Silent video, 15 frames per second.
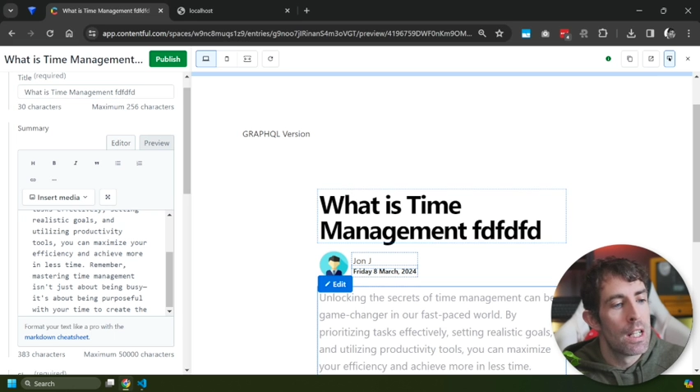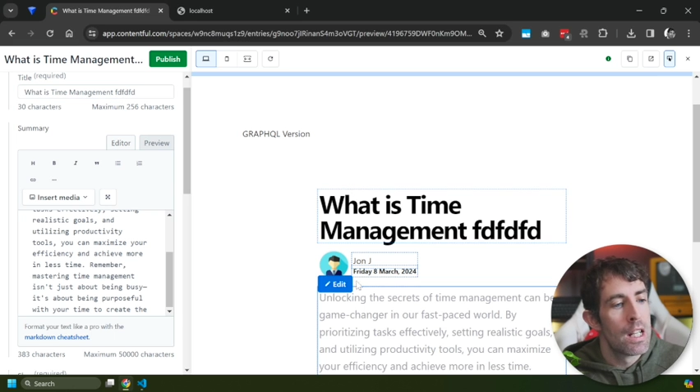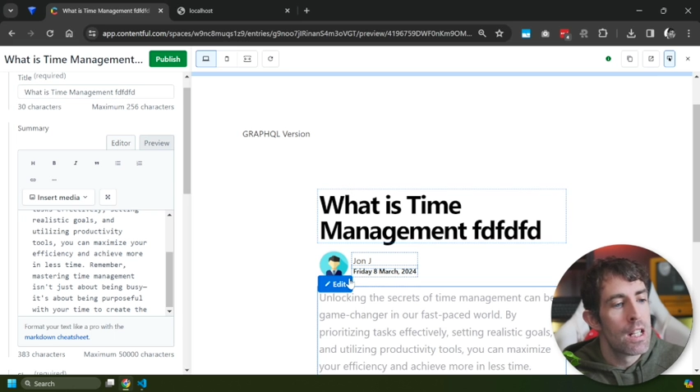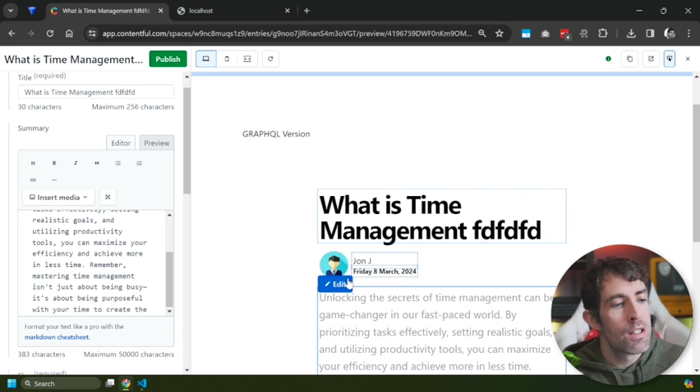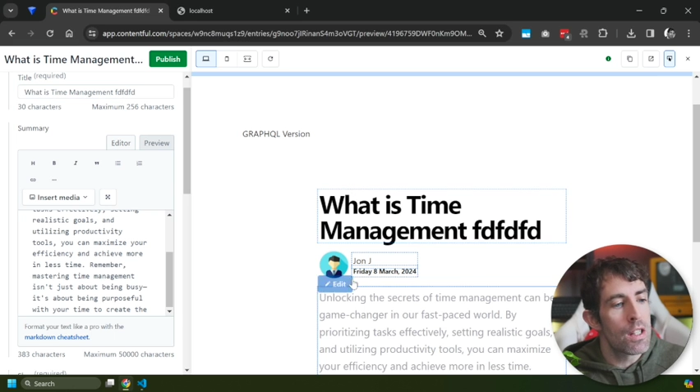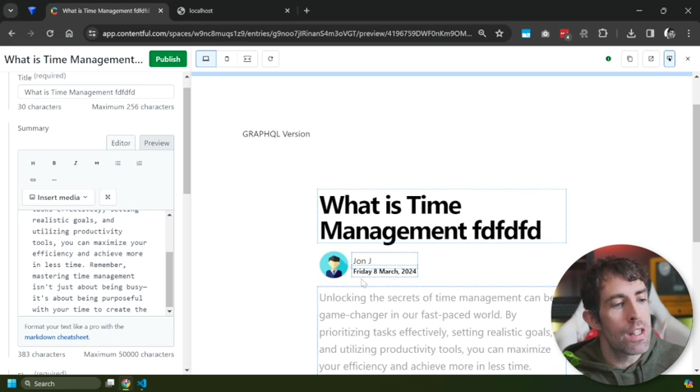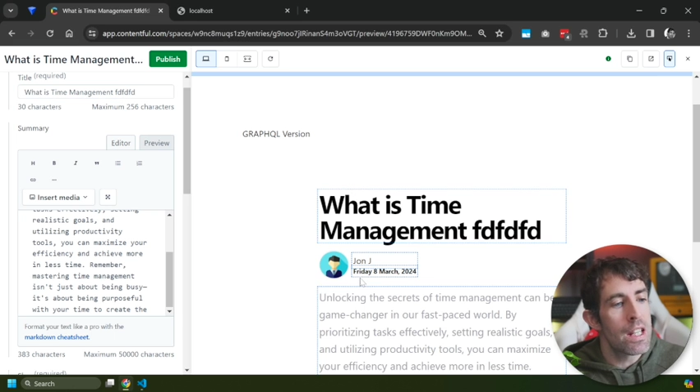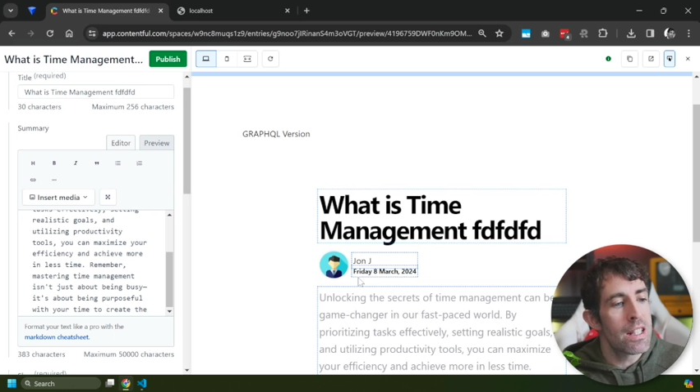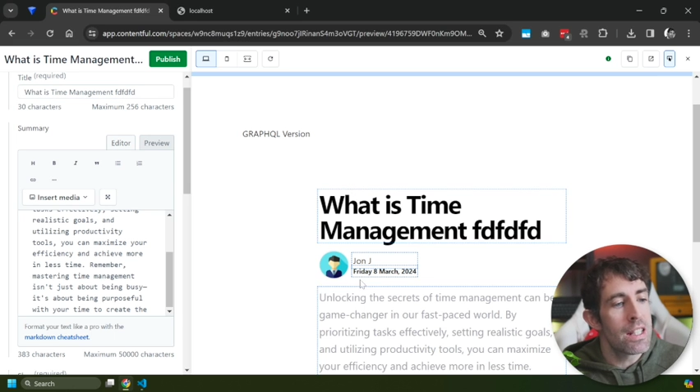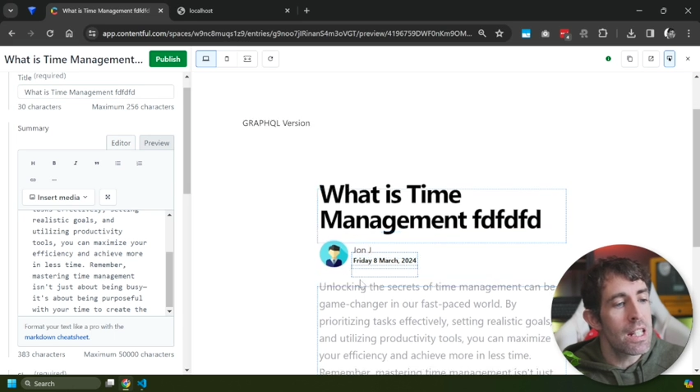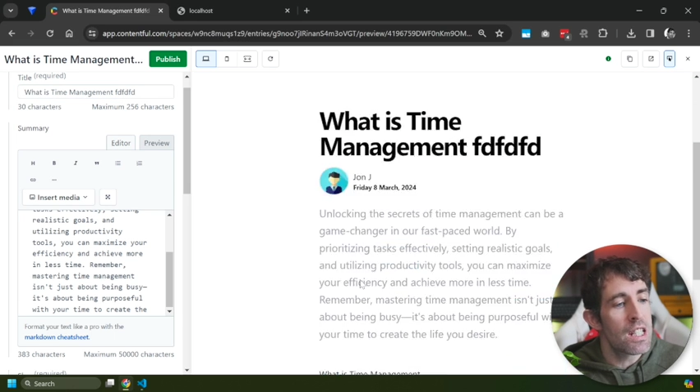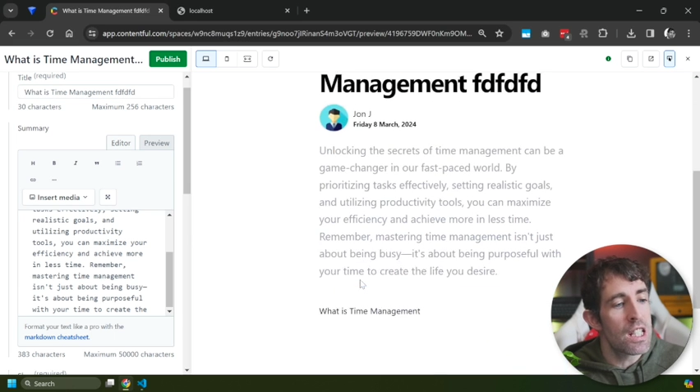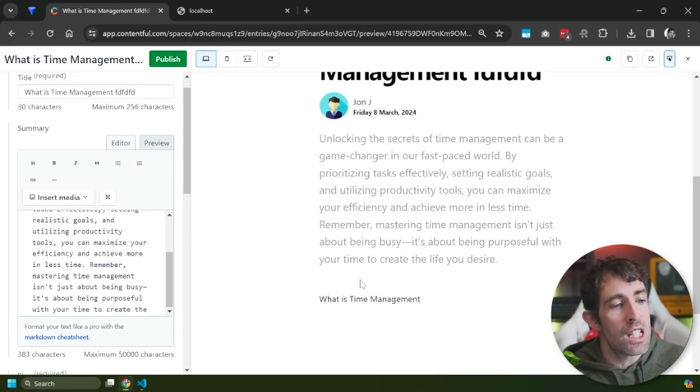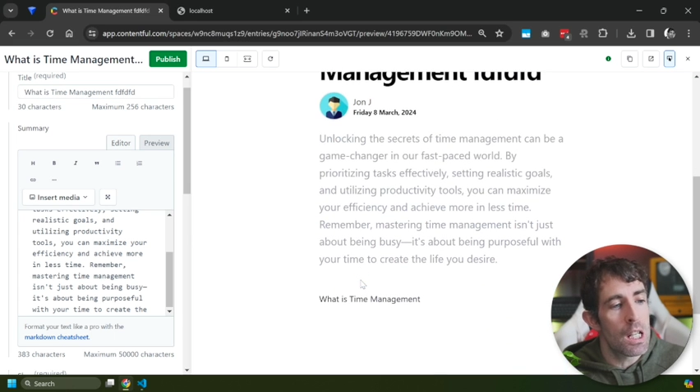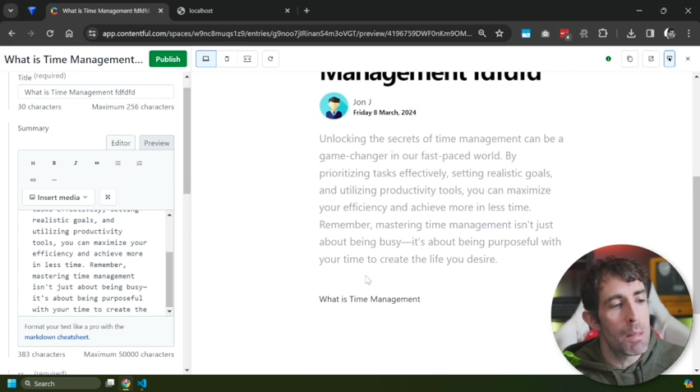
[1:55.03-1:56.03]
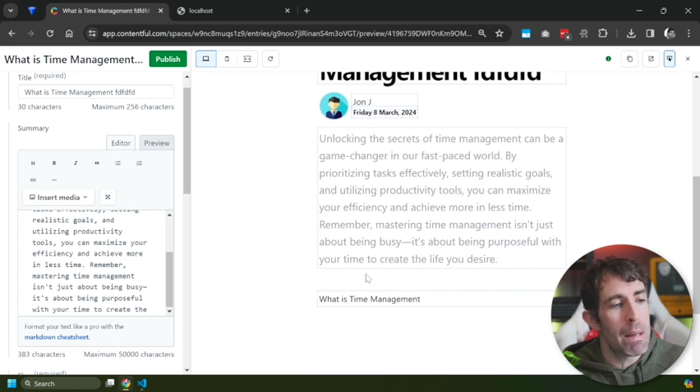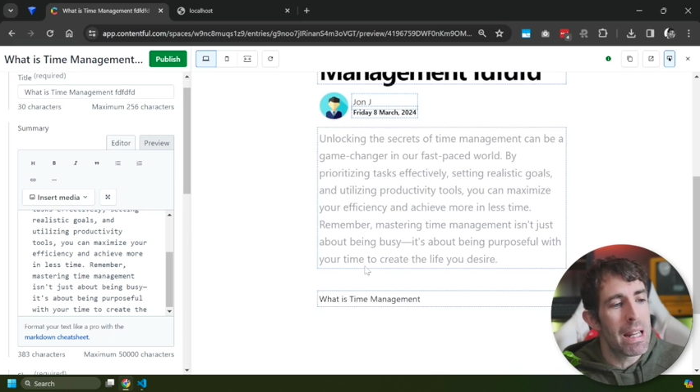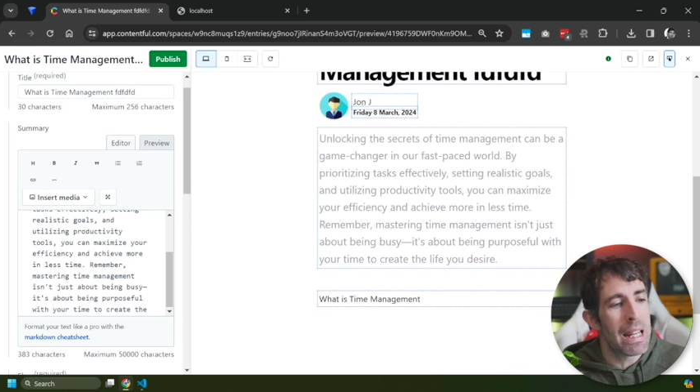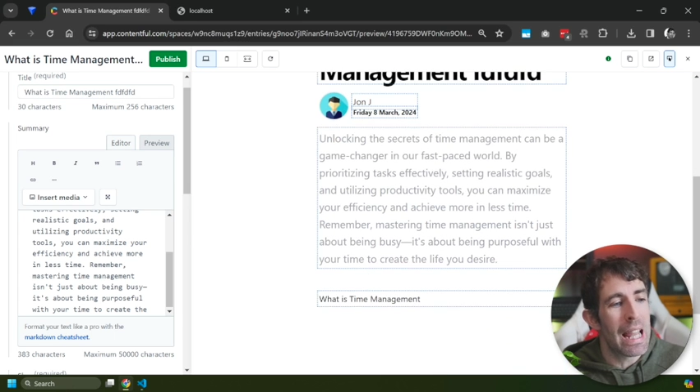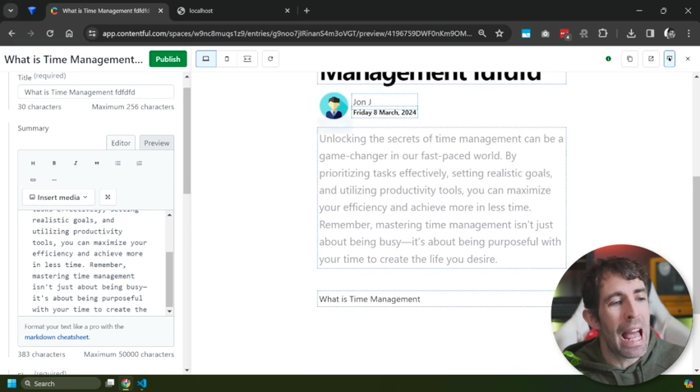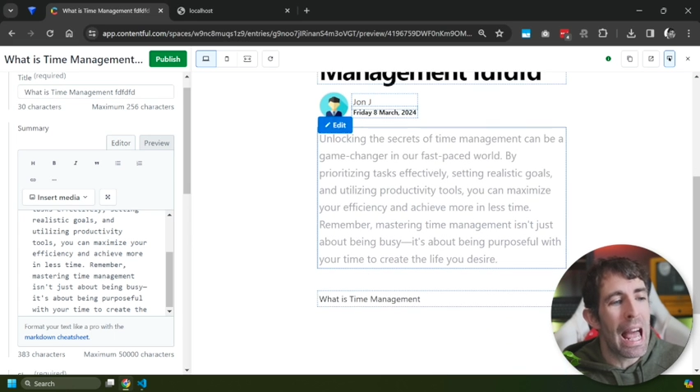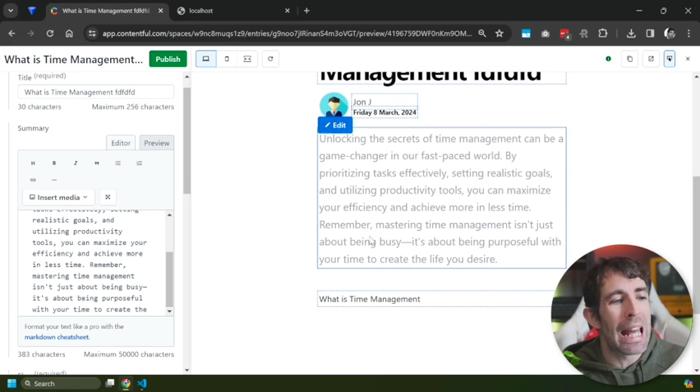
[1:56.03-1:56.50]
So this is just going to make it
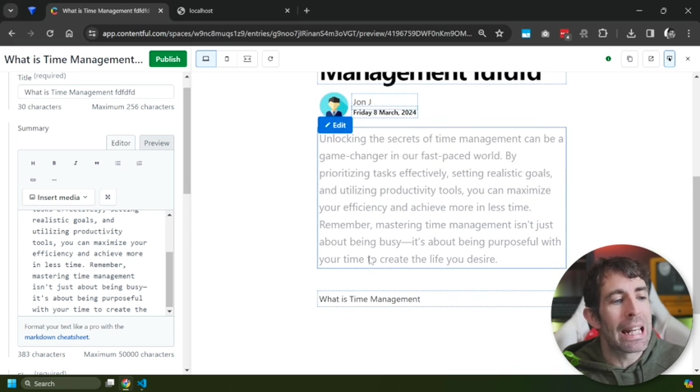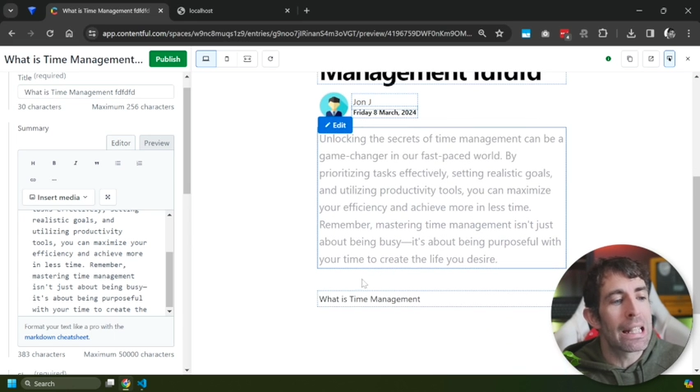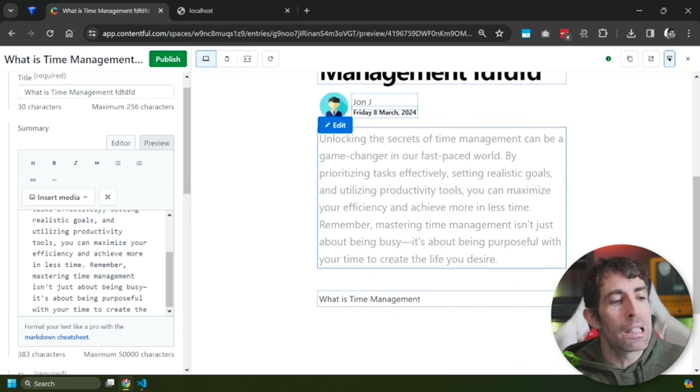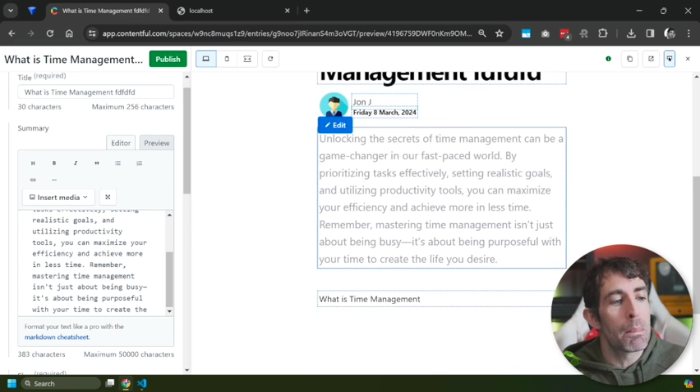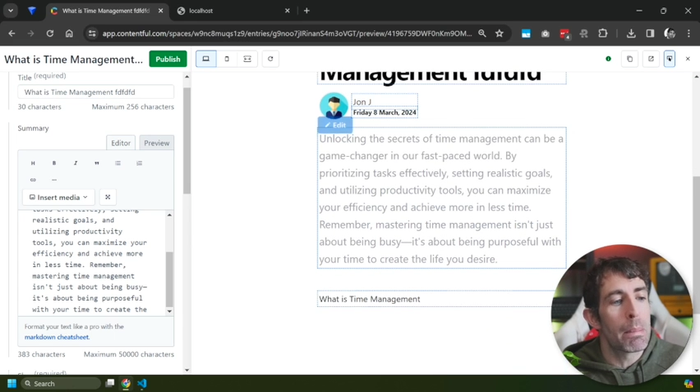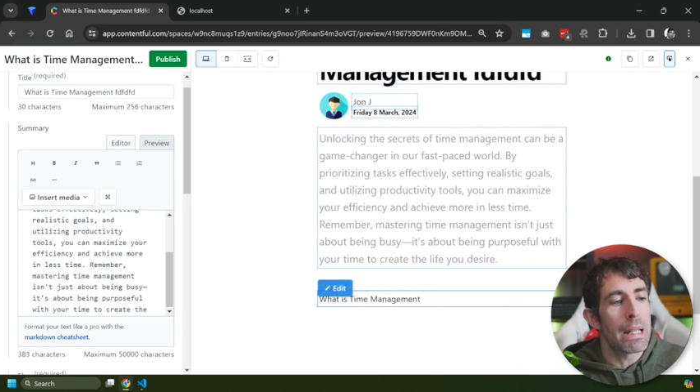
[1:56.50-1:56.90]
a little bit